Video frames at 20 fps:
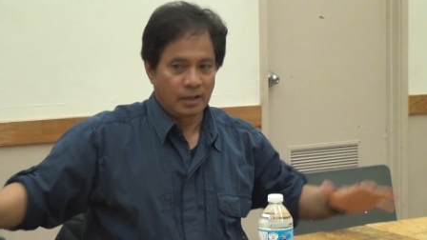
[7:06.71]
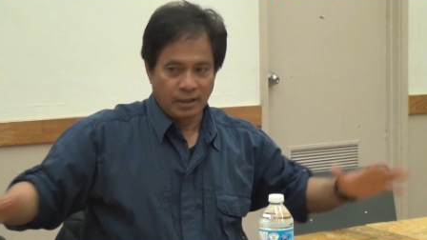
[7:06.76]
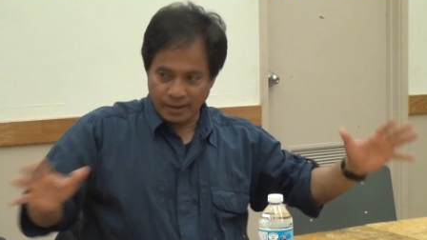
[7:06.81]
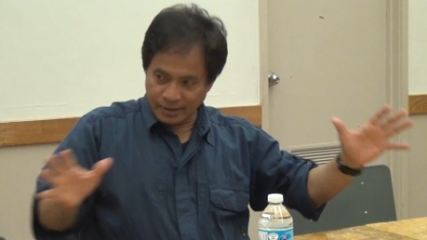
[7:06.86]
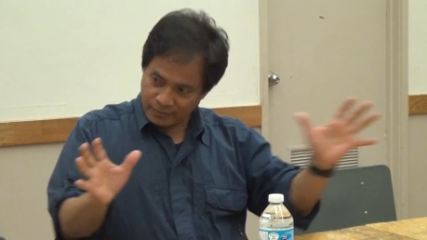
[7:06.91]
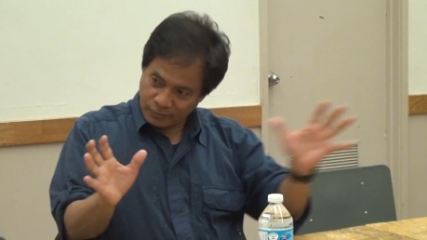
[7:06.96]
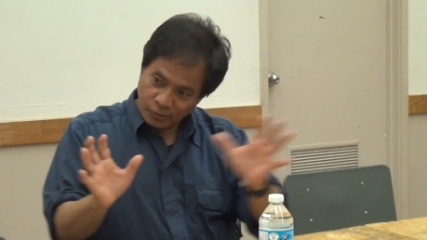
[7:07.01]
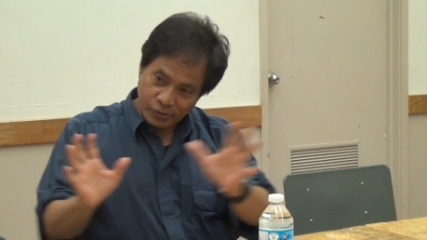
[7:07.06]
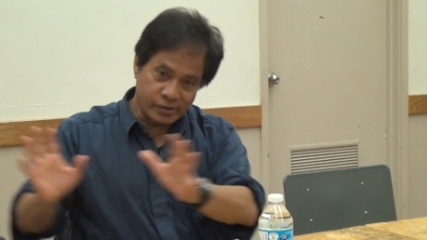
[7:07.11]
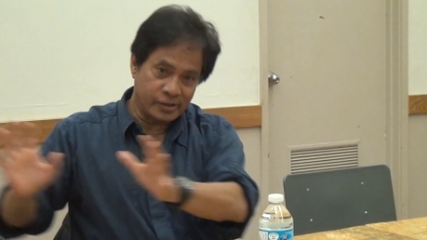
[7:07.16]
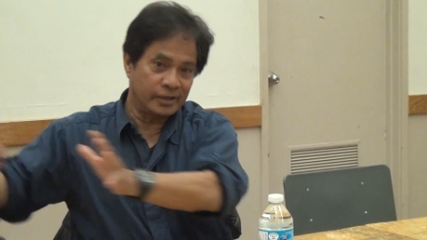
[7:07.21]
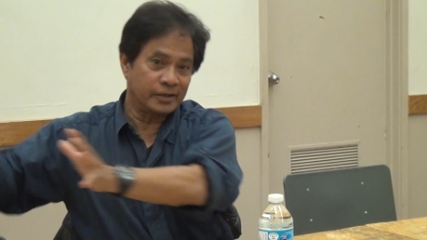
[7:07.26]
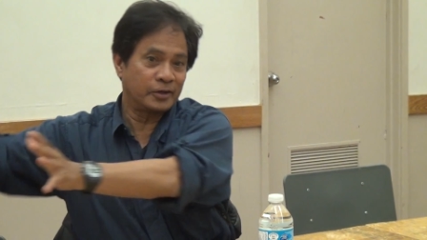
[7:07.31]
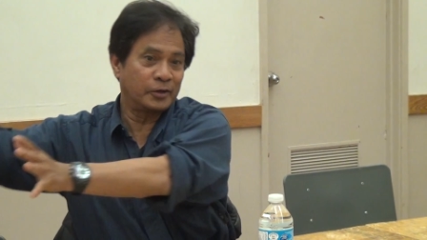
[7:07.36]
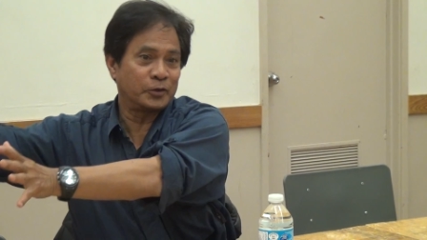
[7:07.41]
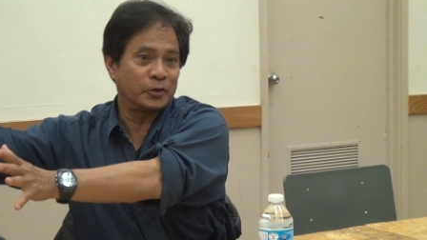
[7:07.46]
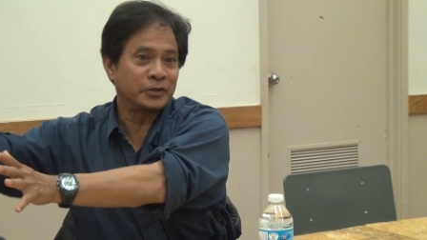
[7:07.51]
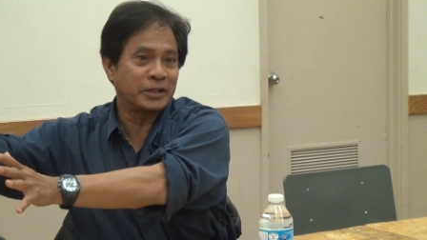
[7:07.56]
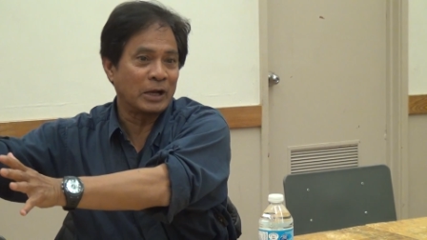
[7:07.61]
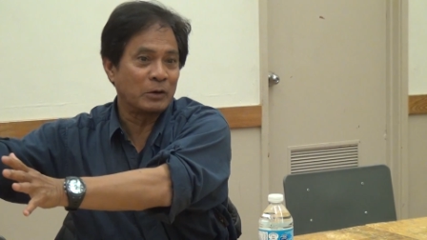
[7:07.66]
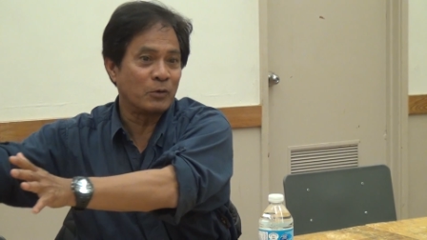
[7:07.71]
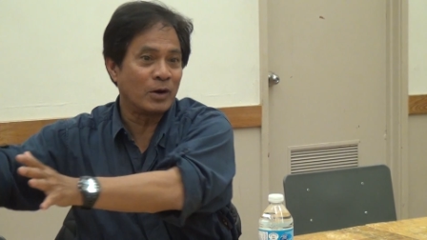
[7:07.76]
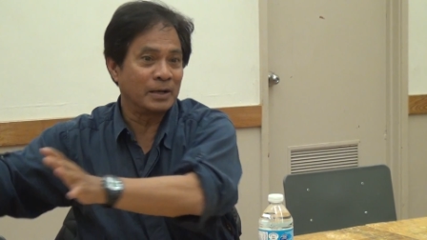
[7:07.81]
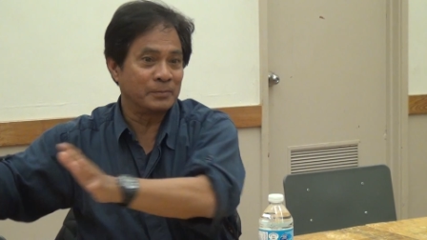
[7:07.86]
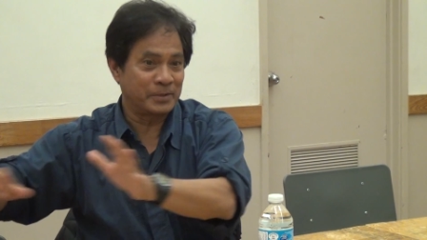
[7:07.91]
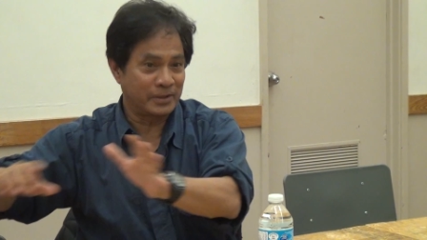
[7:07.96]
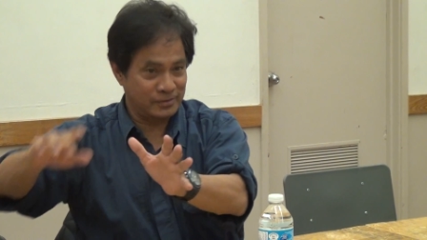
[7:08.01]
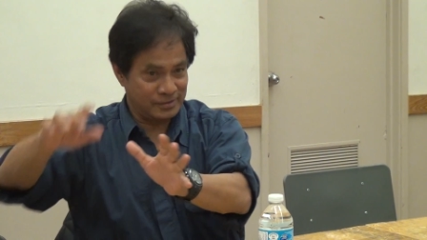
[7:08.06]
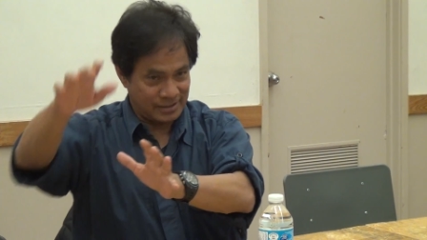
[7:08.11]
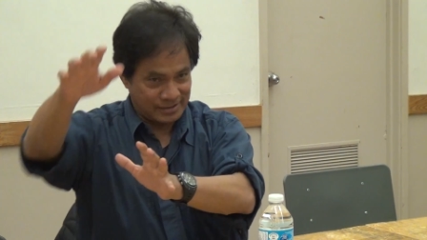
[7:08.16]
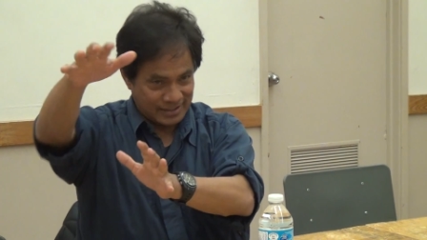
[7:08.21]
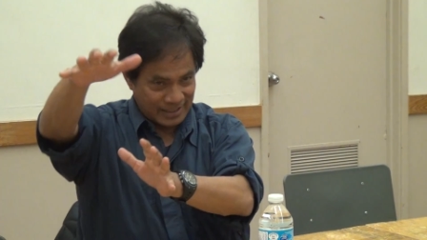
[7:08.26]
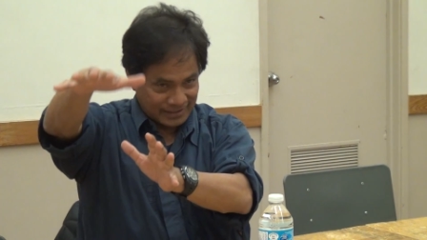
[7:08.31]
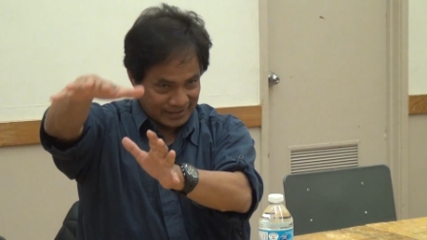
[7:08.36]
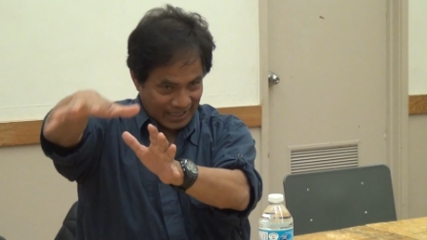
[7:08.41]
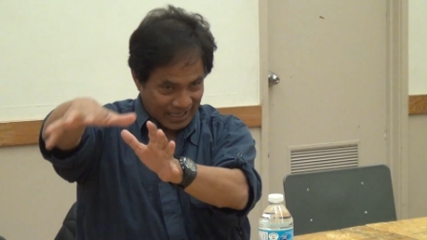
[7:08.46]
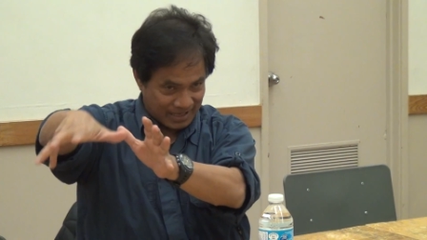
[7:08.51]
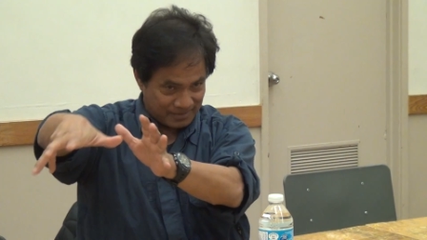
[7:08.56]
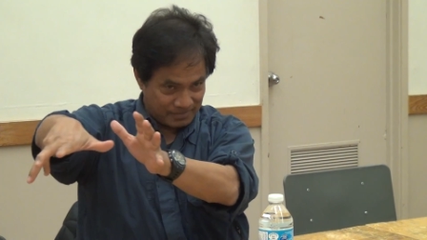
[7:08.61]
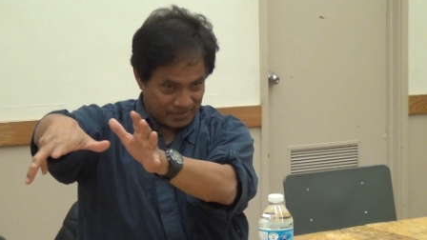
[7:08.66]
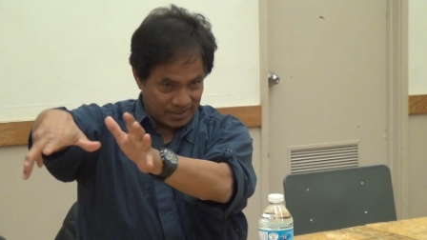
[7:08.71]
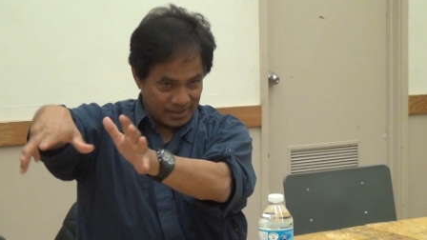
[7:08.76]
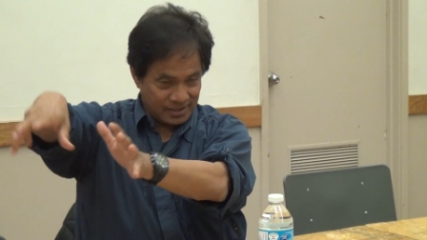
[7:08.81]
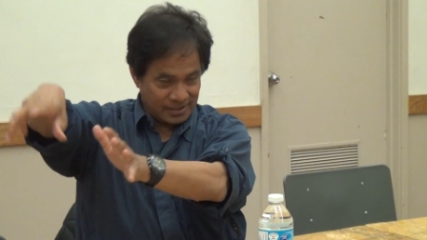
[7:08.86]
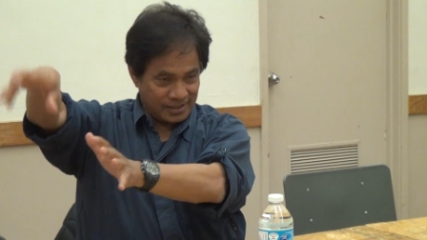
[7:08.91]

and concentrate on Taiwan because at that time,